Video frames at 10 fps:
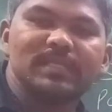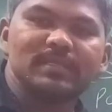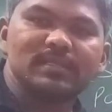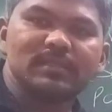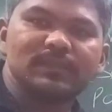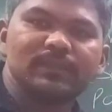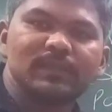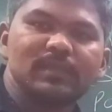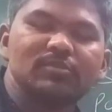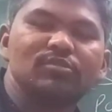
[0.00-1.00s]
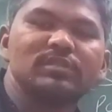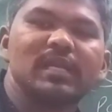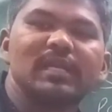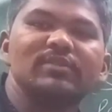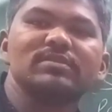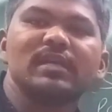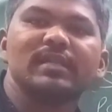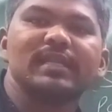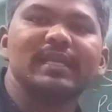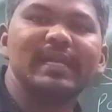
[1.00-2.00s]
means those are lives
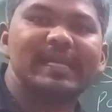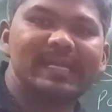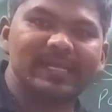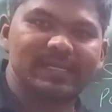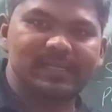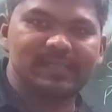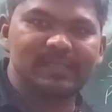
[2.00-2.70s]
on the dung.